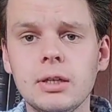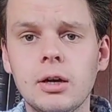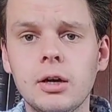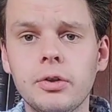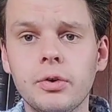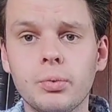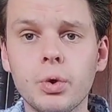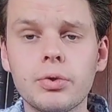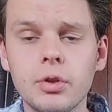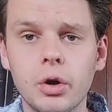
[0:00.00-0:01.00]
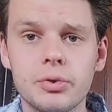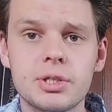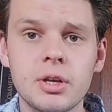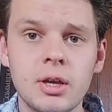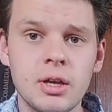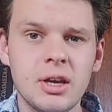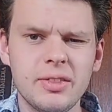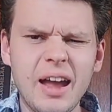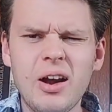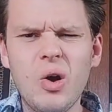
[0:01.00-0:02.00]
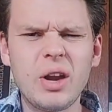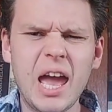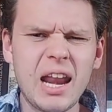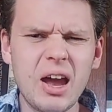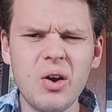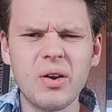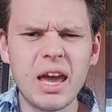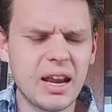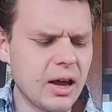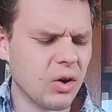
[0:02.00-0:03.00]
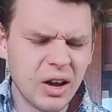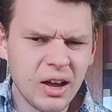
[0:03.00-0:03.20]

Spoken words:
root notes. Down and down and down.